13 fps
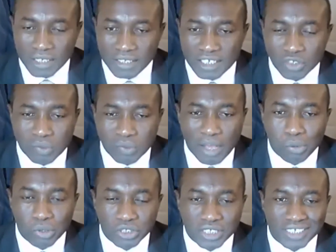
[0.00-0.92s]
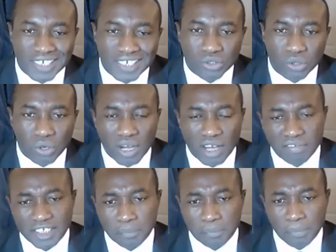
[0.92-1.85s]
politicians don't have
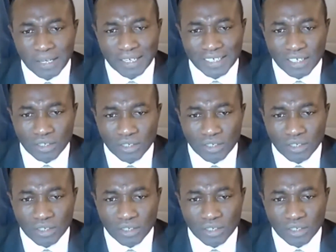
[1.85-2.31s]
respect at all. And